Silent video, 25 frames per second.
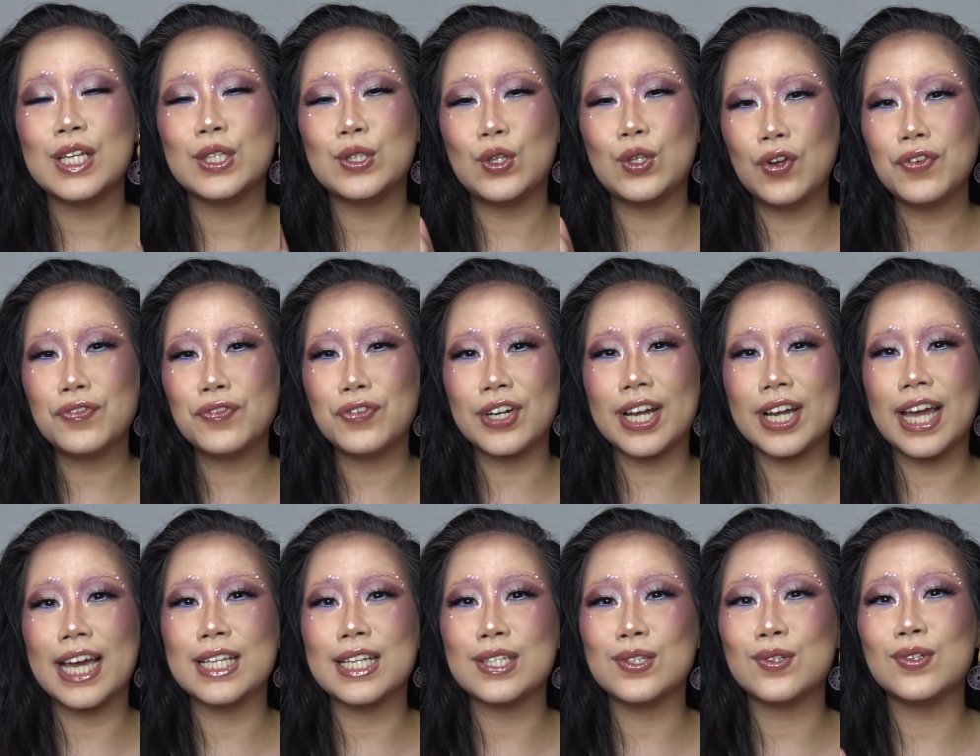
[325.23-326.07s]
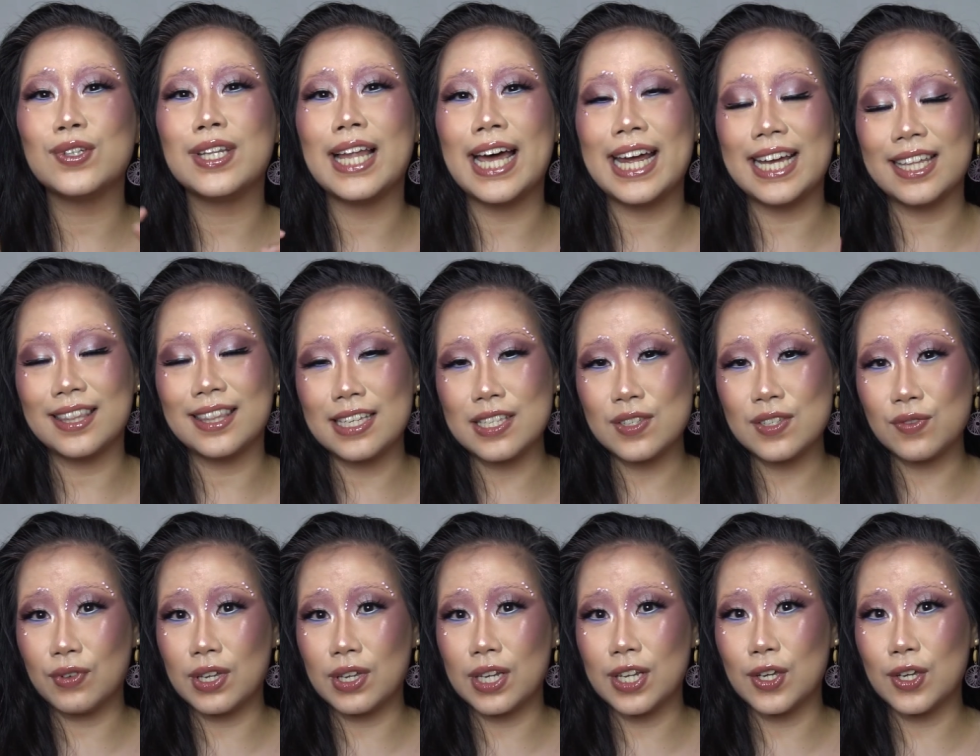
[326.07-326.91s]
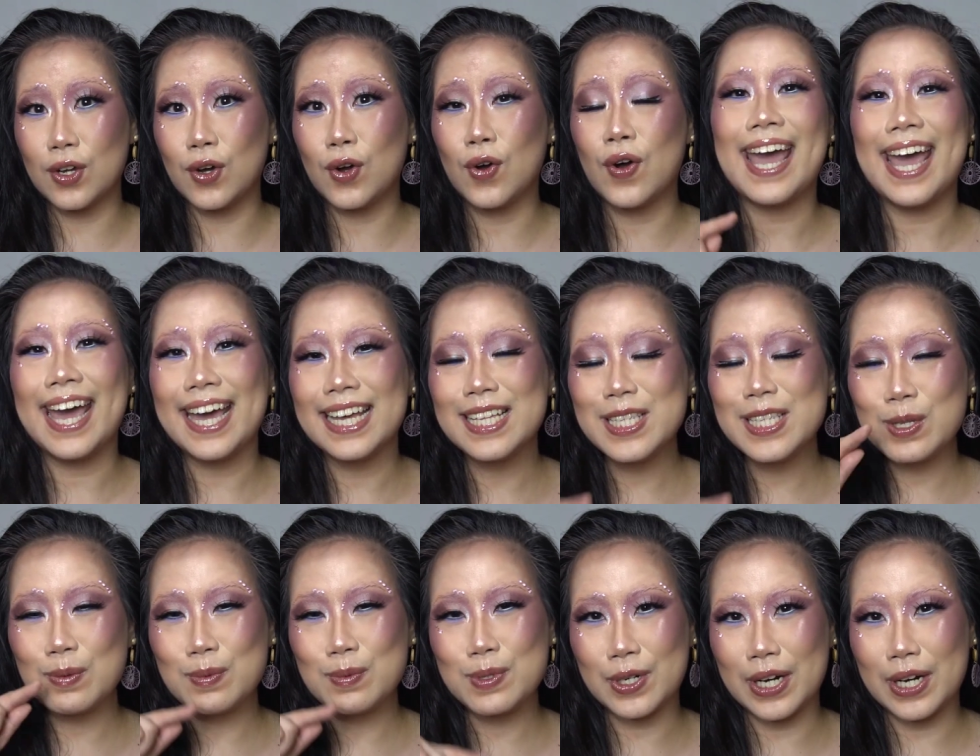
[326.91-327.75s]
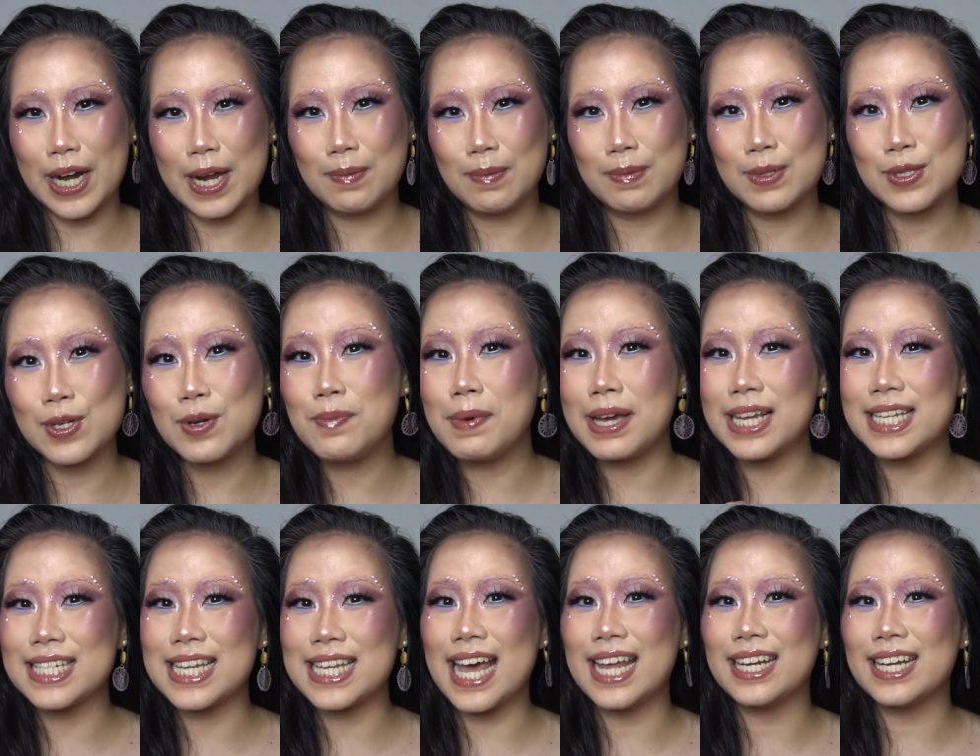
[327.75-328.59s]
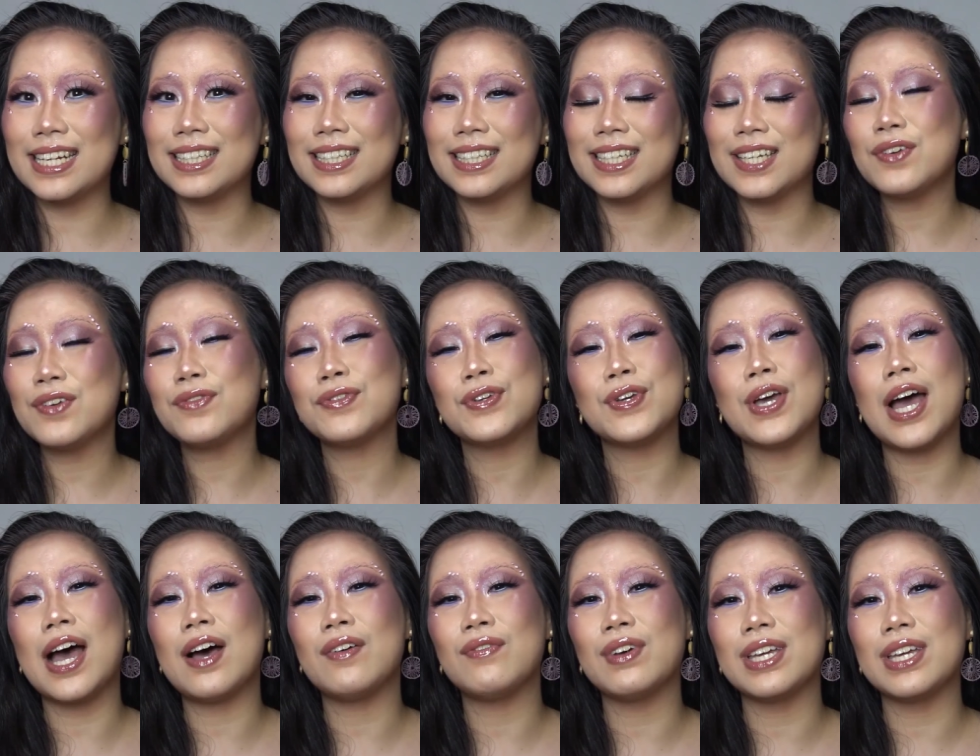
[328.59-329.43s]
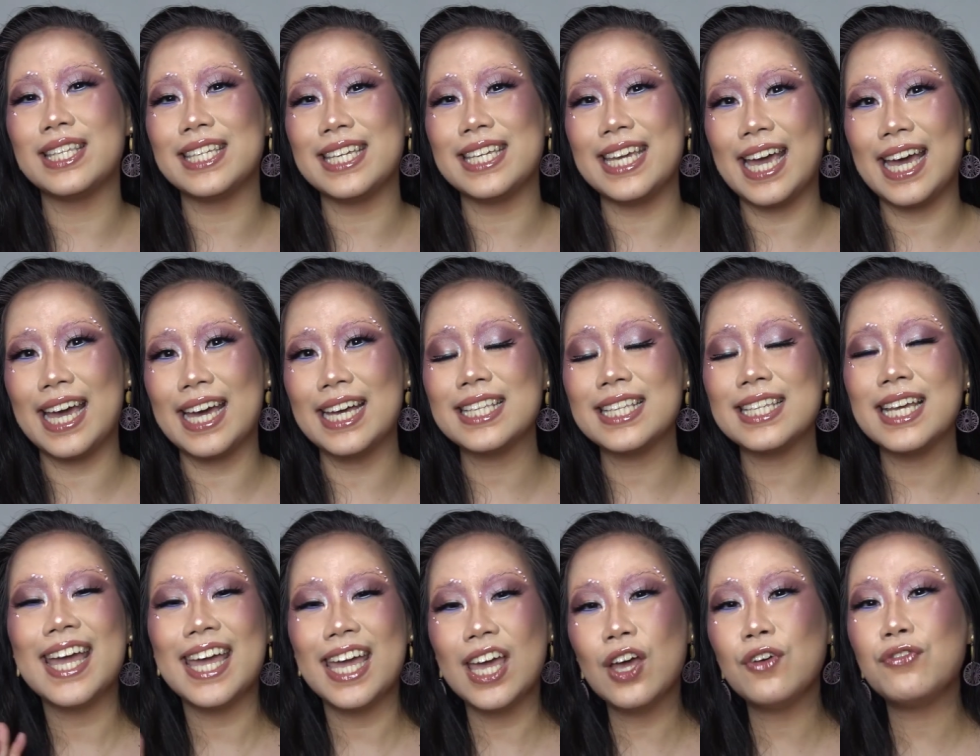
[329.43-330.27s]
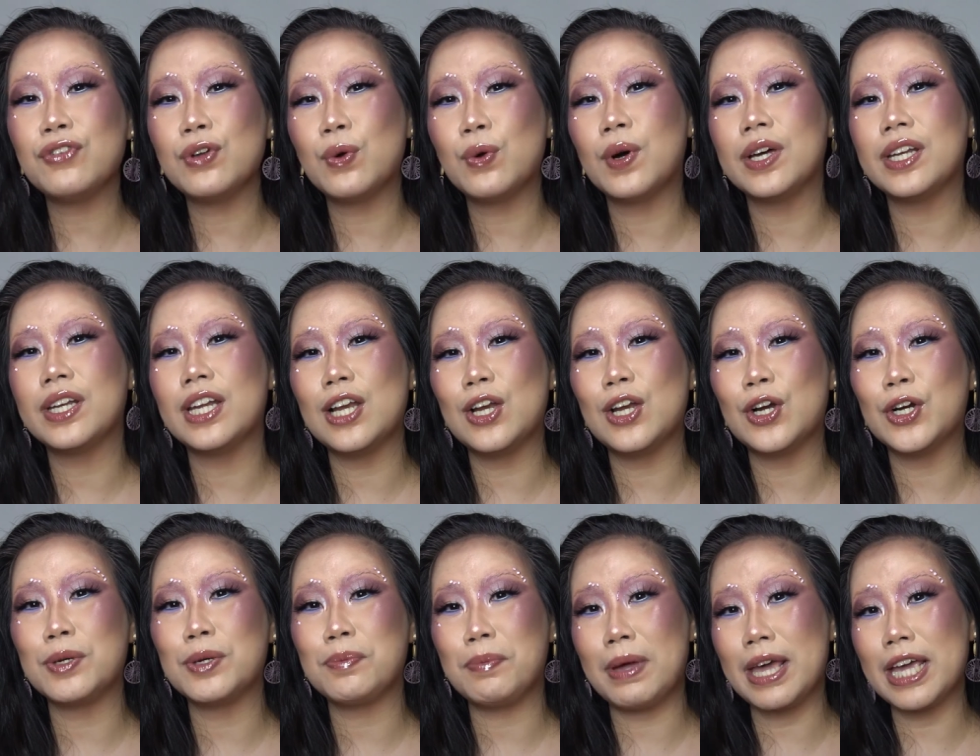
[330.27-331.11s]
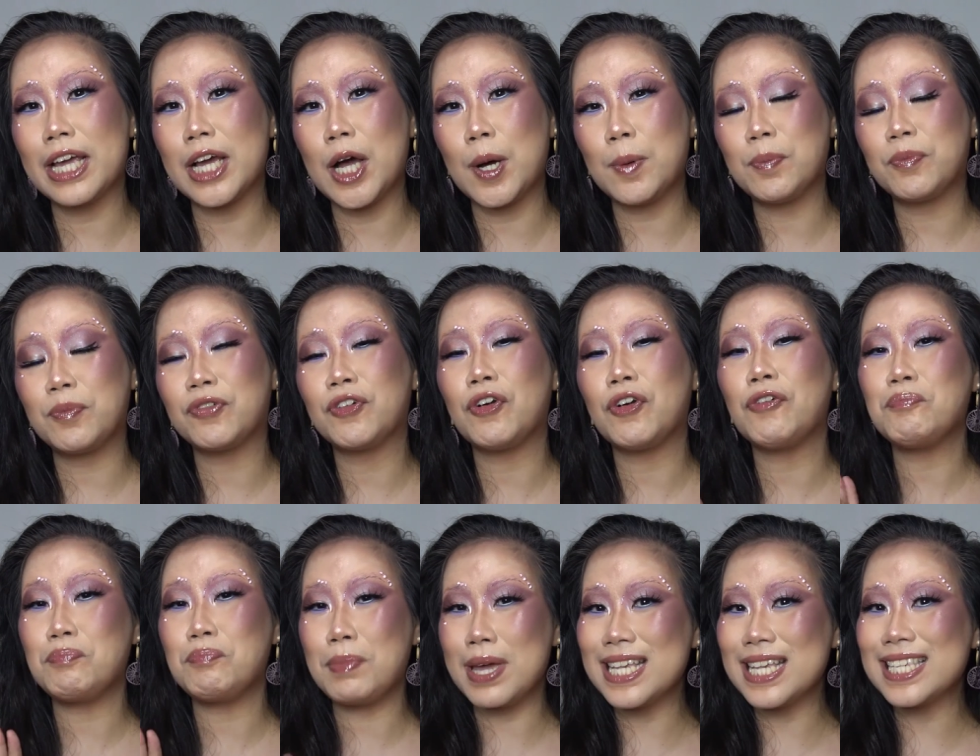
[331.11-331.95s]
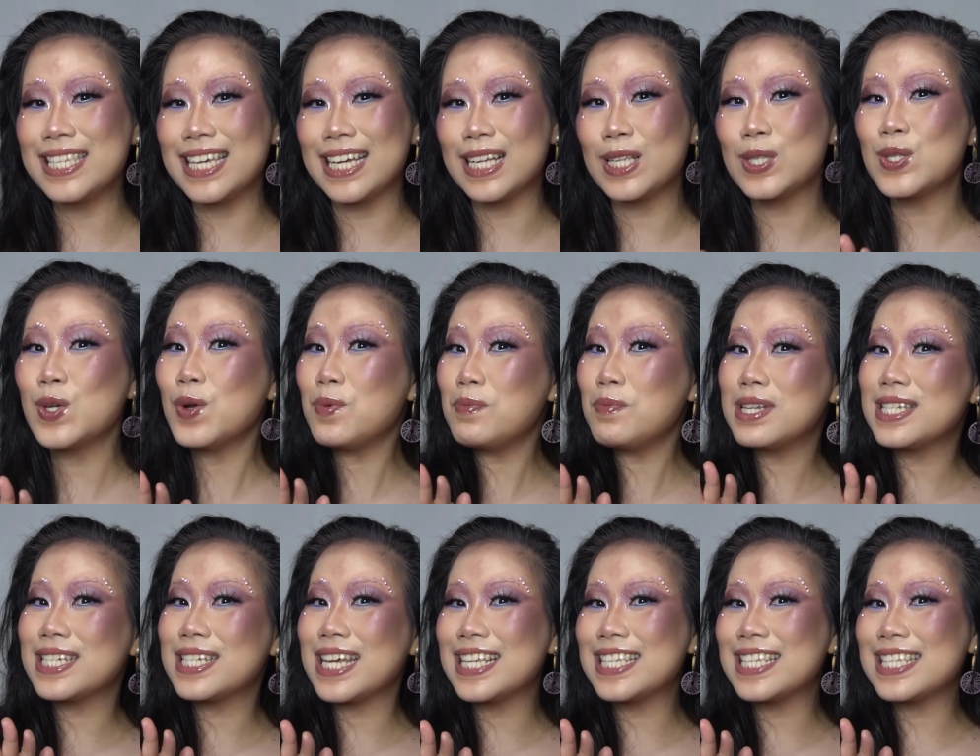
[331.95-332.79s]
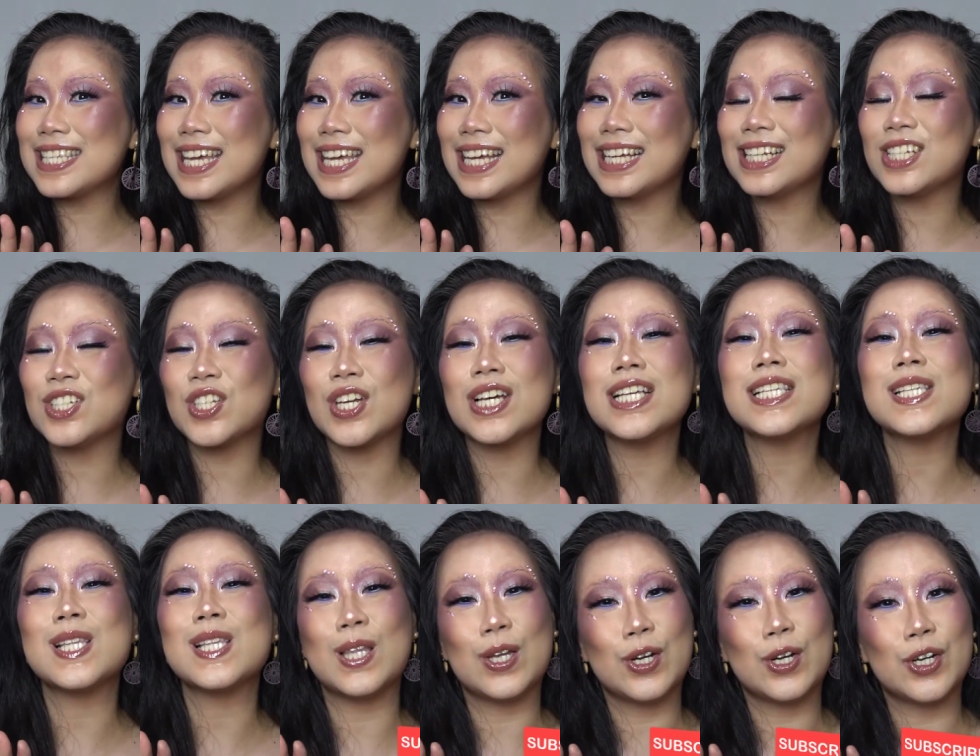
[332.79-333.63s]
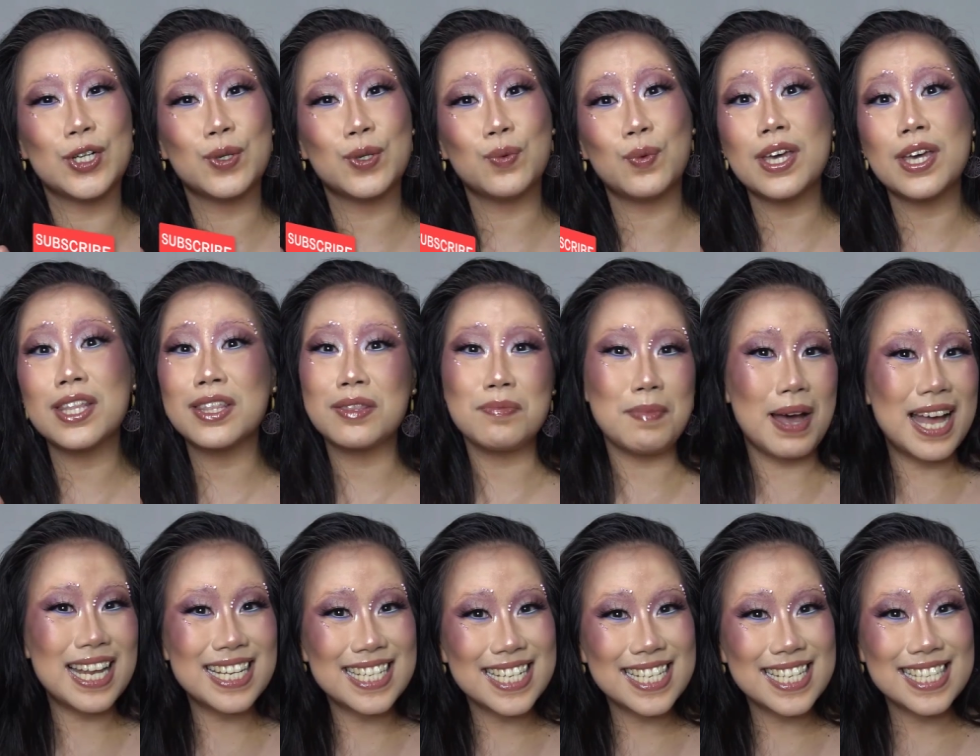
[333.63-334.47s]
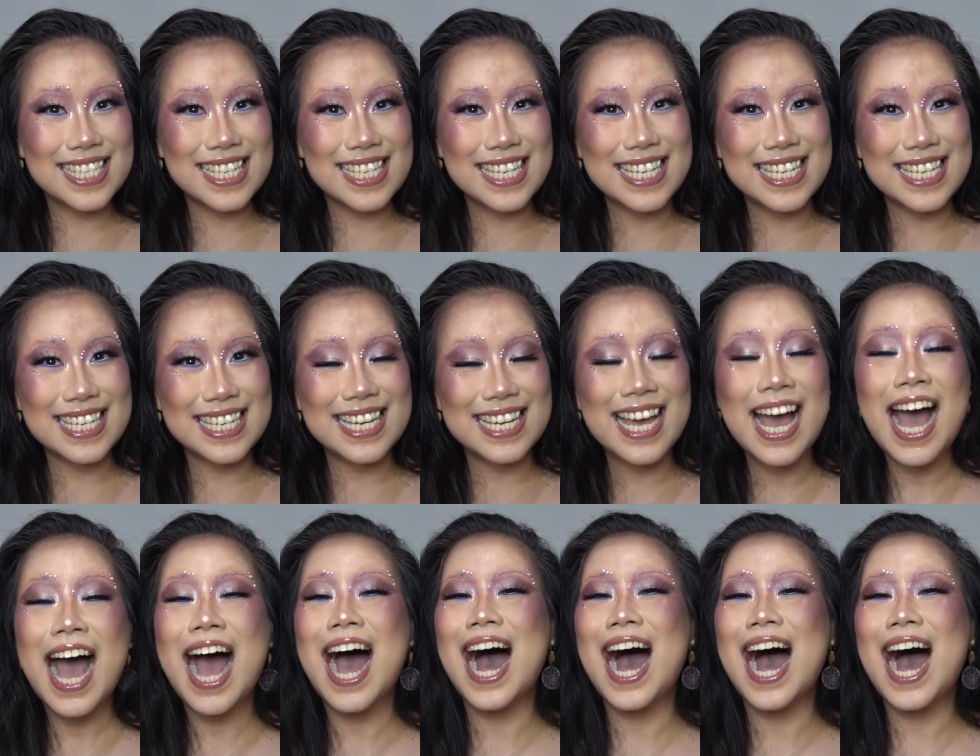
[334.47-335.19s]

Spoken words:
Don't forget to like this video and subscribe to my channel if you haven't yet. If you want to learn makeup from basic to majestic, just learn with Majesty.